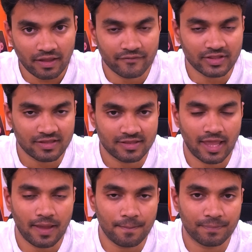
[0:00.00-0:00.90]
with the
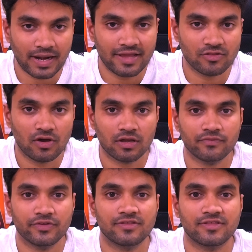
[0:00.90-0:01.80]
same price or
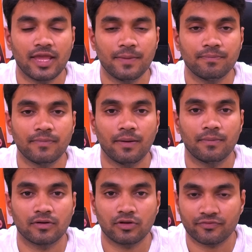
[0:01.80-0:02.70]
with the same
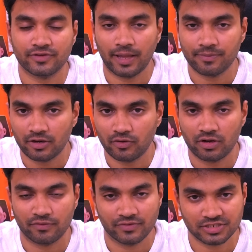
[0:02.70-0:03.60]
amount of time that you are
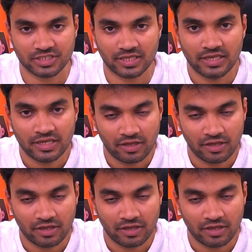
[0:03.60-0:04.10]
investing,